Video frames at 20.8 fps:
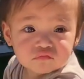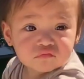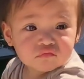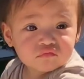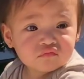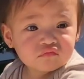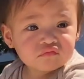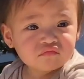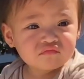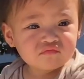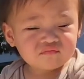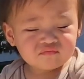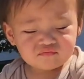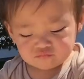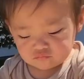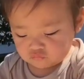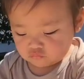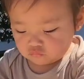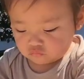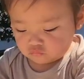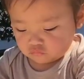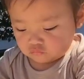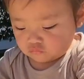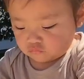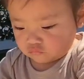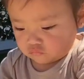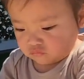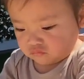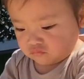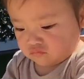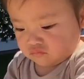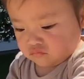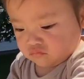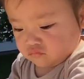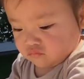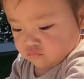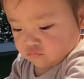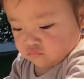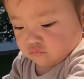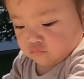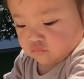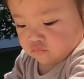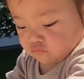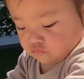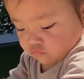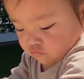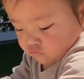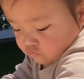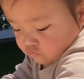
Make, doing the splish splash. Splish splash. You said that